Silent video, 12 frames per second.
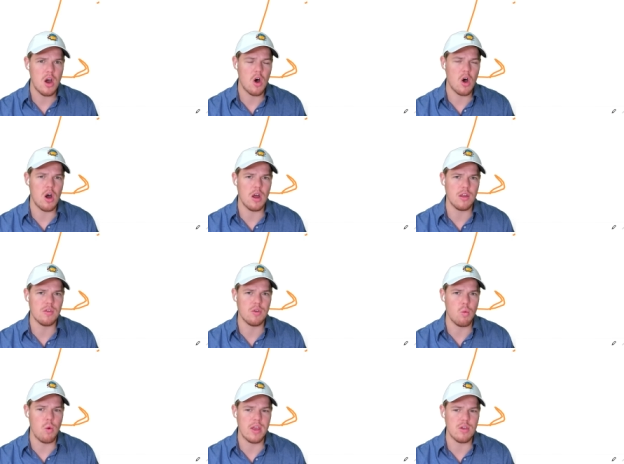on the
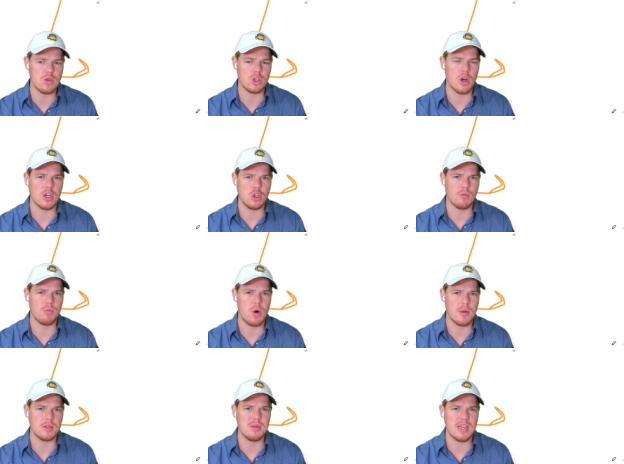way you structure your
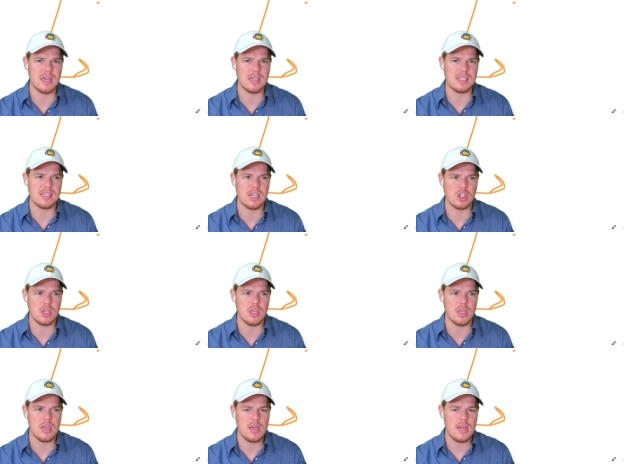prompts because essentially